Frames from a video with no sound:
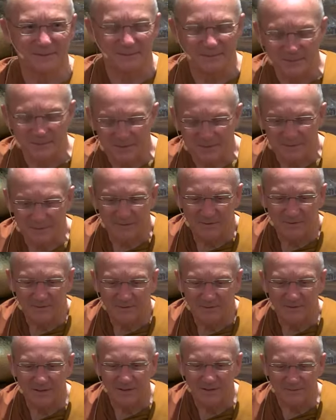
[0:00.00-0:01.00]
You
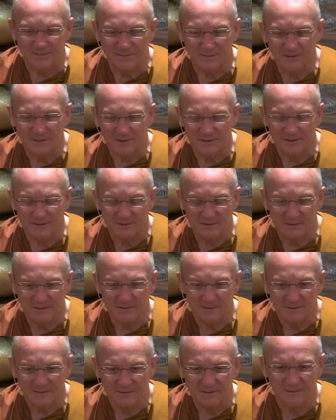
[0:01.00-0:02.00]
can't really.
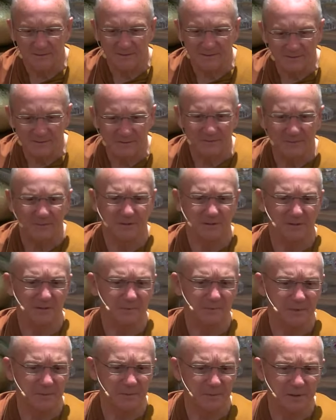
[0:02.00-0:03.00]
You know, you've got to
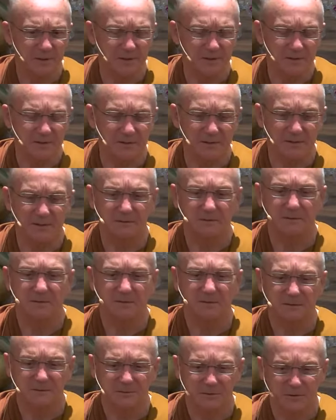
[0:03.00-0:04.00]
be willing to
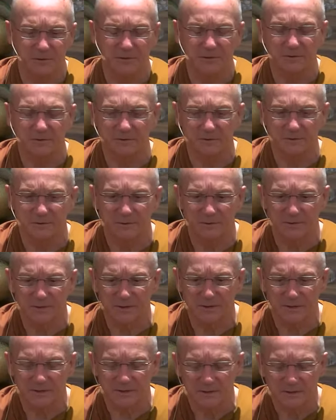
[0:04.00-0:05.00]
turn to the
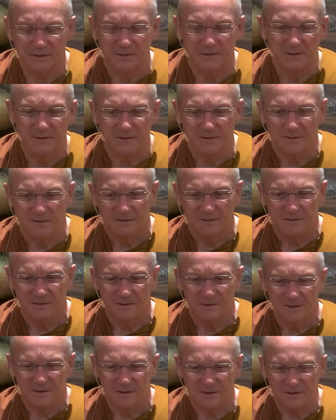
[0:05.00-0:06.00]

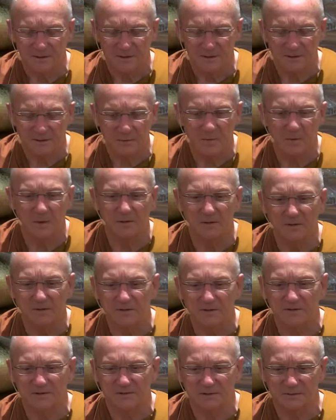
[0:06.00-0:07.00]

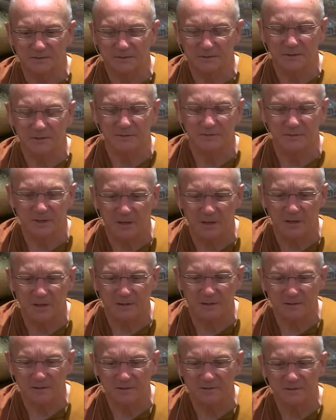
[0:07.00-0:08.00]
qualities of
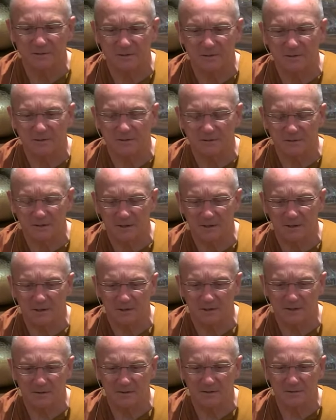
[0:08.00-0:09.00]
kindness
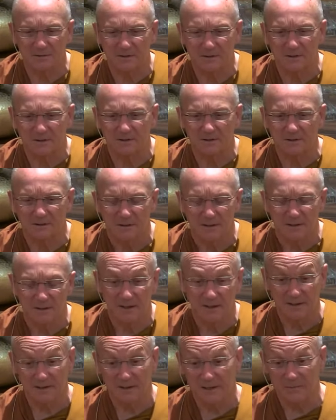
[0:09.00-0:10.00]
and
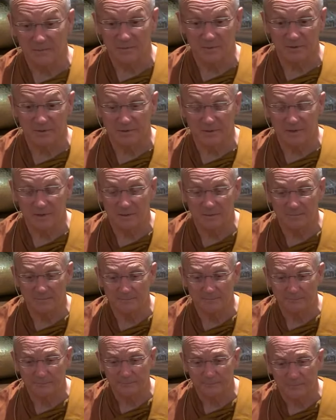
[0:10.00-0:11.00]
empathy.
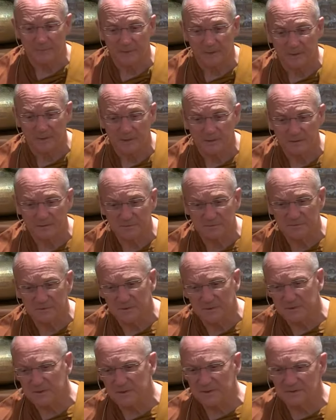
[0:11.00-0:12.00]
So
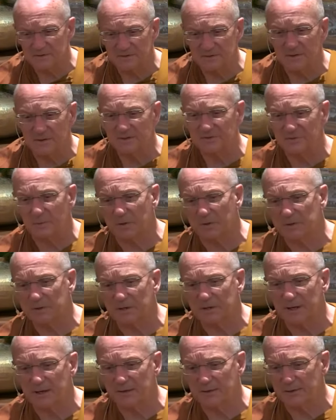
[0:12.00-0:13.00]
these work
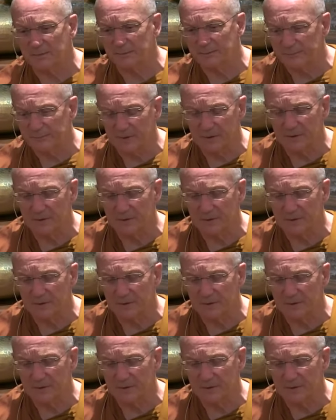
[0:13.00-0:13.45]
together. That